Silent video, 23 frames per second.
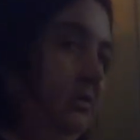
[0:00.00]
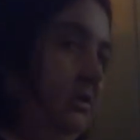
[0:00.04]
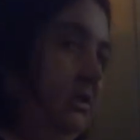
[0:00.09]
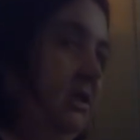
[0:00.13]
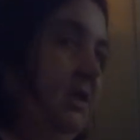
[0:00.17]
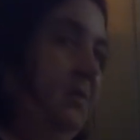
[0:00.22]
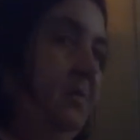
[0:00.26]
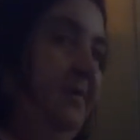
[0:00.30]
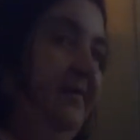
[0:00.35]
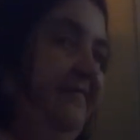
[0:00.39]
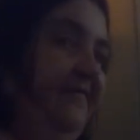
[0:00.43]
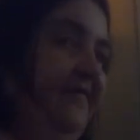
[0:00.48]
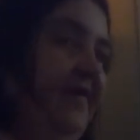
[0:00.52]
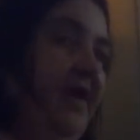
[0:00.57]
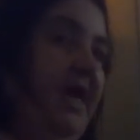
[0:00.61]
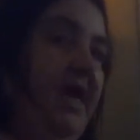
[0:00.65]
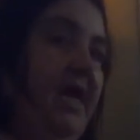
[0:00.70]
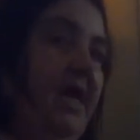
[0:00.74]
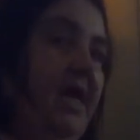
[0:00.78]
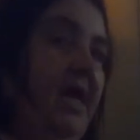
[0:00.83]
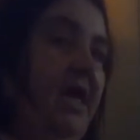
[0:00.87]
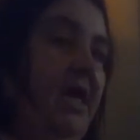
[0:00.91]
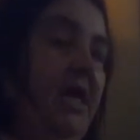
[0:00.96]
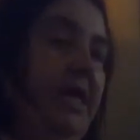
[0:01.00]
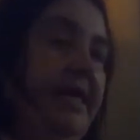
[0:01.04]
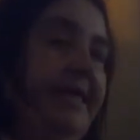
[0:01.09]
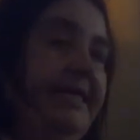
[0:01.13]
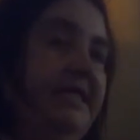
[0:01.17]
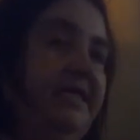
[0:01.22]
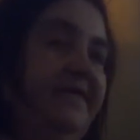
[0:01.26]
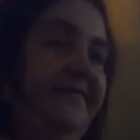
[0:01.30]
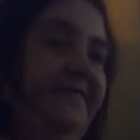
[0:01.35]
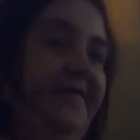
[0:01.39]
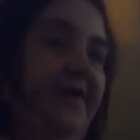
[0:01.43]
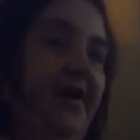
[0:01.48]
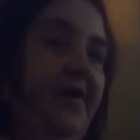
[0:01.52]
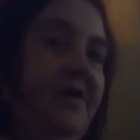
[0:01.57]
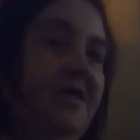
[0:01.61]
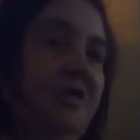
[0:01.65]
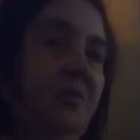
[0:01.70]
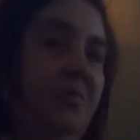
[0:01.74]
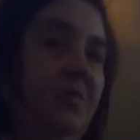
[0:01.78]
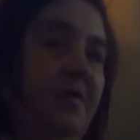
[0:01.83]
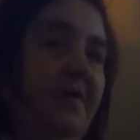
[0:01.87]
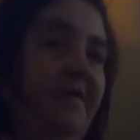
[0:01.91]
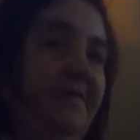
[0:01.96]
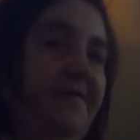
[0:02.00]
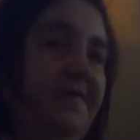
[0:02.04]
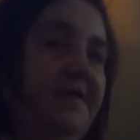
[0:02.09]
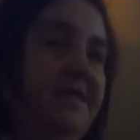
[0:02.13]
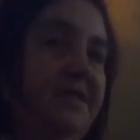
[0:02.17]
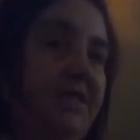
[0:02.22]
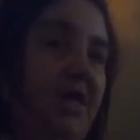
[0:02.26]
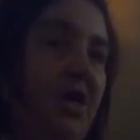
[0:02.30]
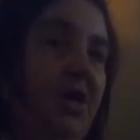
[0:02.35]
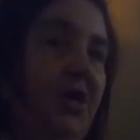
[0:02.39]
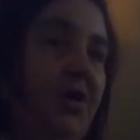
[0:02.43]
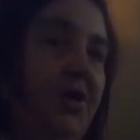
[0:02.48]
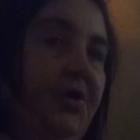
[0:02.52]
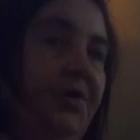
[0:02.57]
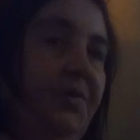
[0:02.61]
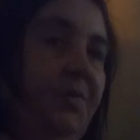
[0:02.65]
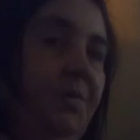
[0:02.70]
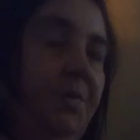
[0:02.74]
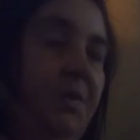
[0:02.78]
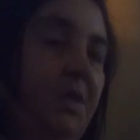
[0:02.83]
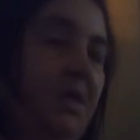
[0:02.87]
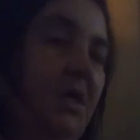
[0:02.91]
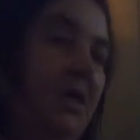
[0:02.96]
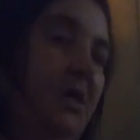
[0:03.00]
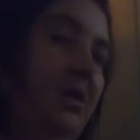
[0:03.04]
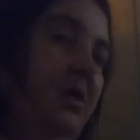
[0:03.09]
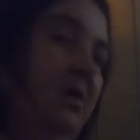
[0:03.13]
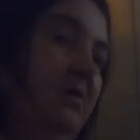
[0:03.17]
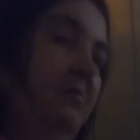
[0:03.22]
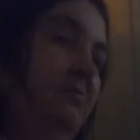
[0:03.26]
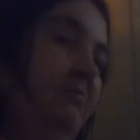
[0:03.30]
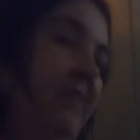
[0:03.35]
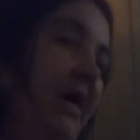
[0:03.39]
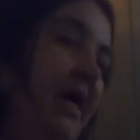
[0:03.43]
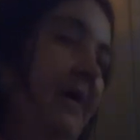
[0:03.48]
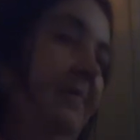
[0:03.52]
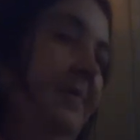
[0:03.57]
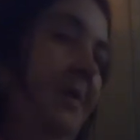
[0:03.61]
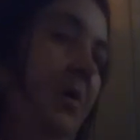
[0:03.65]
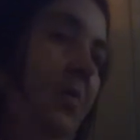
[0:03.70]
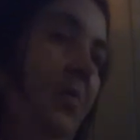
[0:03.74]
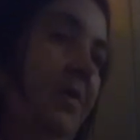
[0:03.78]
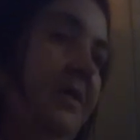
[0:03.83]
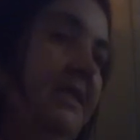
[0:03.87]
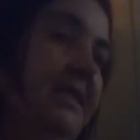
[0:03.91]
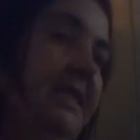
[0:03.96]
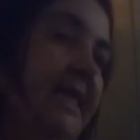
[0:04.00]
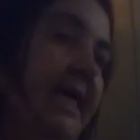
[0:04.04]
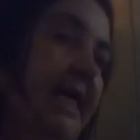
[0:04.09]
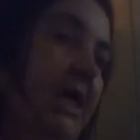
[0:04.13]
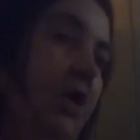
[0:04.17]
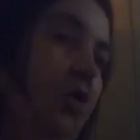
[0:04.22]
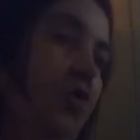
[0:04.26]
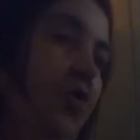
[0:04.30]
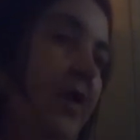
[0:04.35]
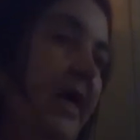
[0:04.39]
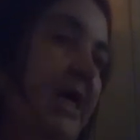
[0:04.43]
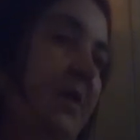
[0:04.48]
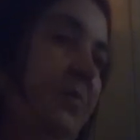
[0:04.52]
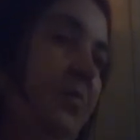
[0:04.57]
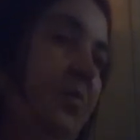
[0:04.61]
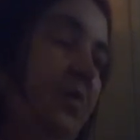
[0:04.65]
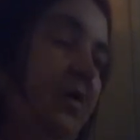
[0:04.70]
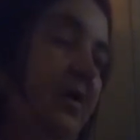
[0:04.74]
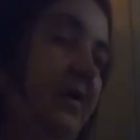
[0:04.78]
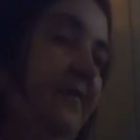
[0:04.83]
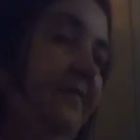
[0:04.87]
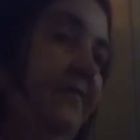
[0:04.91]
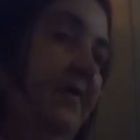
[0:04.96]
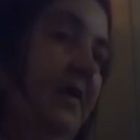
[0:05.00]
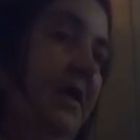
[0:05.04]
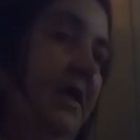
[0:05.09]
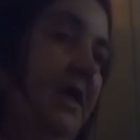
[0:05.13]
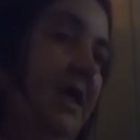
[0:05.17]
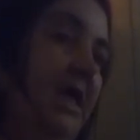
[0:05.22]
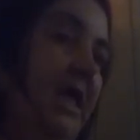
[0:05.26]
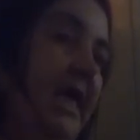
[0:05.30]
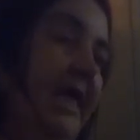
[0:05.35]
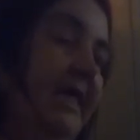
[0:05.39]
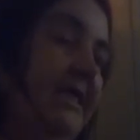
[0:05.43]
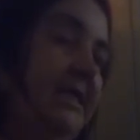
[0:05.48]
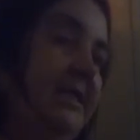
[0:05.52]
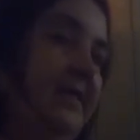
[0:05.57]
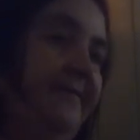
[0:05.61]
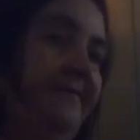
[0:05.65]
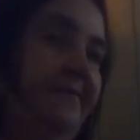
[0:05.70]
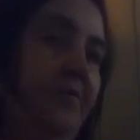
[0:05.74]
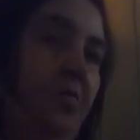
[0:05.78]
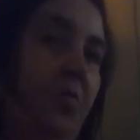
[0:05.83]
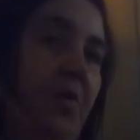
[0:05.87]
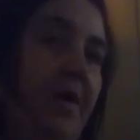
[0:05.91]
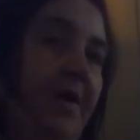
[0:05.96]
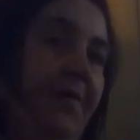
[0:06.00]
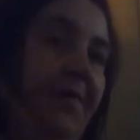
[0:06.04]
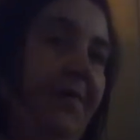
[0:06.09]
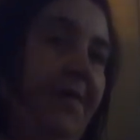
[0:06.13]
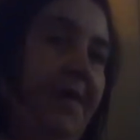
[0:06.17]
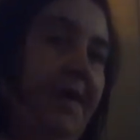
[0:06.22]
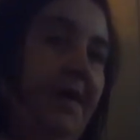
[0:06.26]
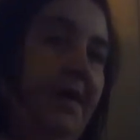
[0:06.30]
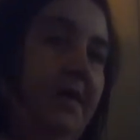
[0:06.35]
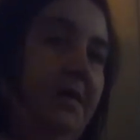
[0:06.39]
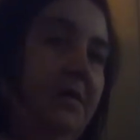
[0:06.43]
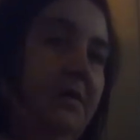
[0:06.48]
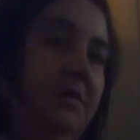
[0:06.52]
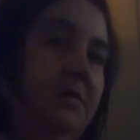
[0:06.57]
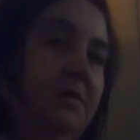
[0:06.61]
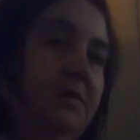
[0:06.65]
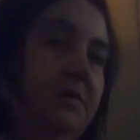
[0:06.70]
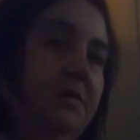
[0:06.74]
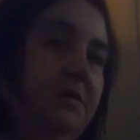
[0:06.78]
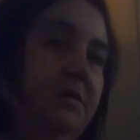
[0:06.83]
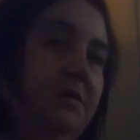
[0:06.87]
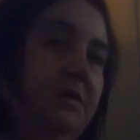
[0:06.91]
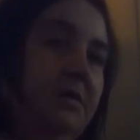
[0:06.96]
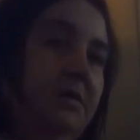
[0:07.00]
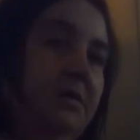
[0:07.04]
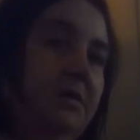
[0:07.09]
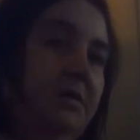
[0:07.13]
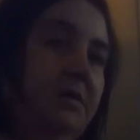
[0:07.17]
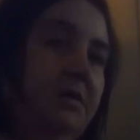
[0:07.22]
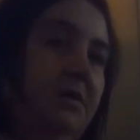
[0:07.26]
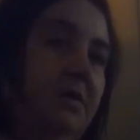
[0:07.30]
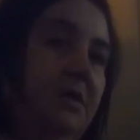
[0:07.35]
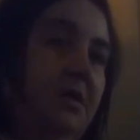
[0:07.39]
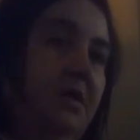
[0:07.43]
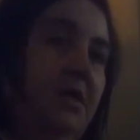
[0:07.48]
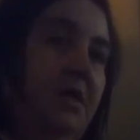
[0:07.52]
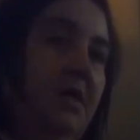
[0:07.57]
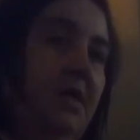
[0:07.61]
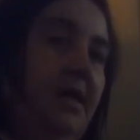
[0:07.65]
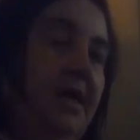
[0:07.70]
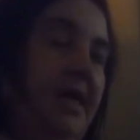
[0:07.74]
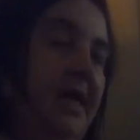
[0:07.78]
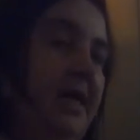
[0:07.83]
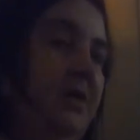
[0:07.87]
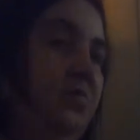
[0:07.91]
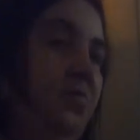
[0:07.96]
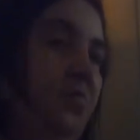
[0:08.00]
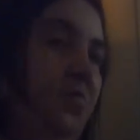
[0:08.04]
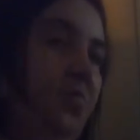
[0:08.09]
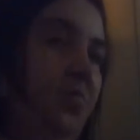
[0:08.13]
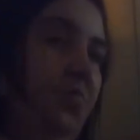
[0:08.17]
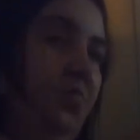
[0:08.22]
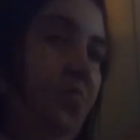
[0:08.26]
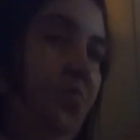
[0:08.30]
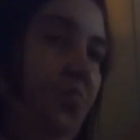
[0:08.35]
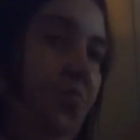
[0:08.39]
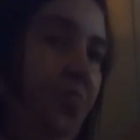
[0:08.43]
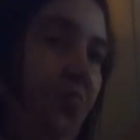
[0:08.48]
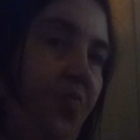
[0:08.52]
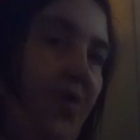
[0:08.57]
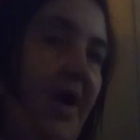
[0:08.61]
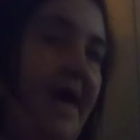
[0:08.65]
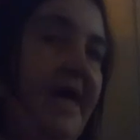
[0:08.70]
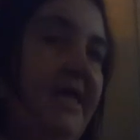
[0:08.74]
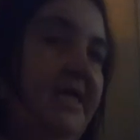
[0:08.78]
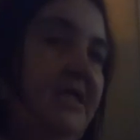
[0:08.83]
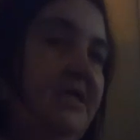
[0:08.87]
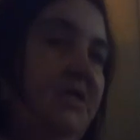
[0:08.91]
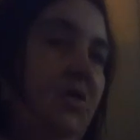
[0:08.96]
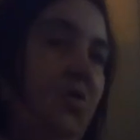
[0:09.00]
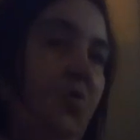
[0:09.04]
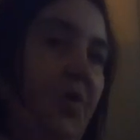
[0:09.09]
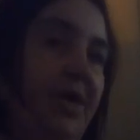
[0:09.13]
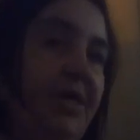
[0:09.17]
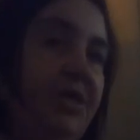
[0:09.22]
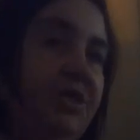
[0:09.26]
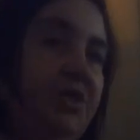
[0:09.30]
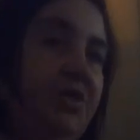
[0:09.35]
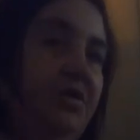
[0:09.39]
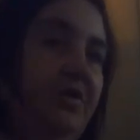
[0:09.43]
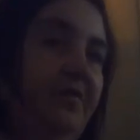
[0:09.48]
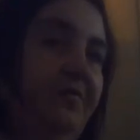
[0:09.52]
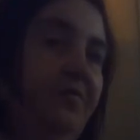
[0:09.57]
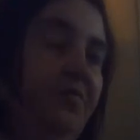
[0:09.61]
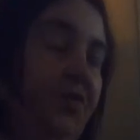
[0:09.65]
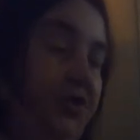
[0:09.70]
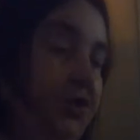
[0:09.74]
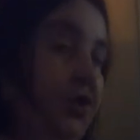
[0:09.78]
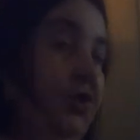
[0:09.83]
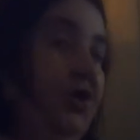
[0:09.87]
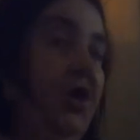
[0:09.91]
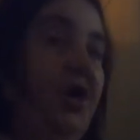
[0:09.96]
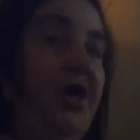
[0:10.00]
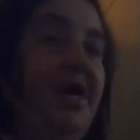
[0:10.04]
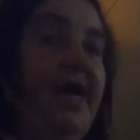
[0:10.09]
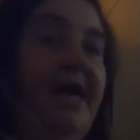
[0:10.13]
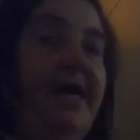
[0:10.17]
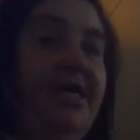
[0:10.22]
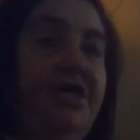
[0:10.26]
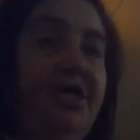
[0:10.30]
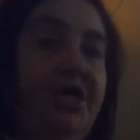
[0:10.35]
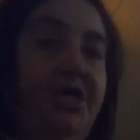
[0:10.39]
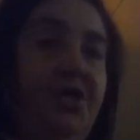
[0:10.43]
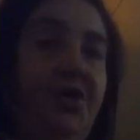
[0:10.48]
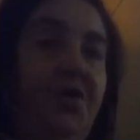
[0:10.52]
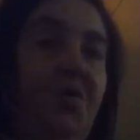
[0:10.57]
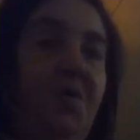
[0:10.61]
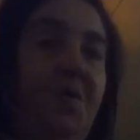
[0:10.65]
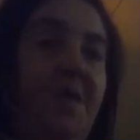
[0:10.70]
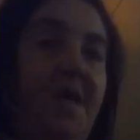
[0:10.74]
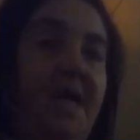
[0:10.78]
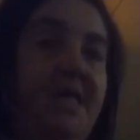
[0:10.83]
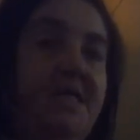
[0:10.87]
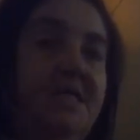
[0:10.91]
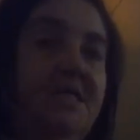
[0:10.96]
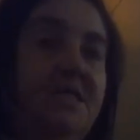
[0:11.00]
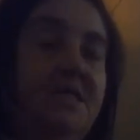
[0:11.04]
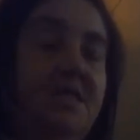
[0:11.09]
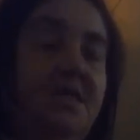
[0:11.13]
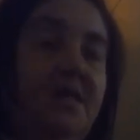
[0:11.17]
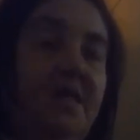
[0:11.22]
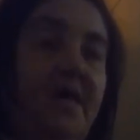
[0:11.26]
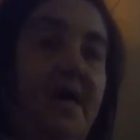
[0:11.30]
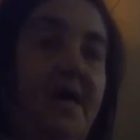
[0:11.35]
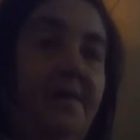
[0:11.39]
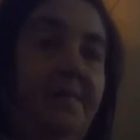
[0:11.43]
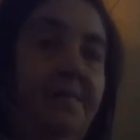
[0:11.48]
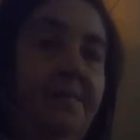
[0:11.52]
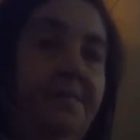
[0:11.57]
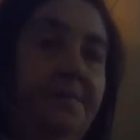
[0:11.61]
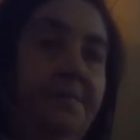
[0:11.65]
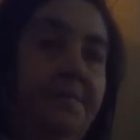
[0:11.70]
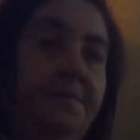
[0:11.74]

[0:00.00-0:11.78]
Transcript: to be fair, as far as movies go, maybe it wasn't that great a movie, except for one thing. It raised the question of, you don't actually know the answer to that.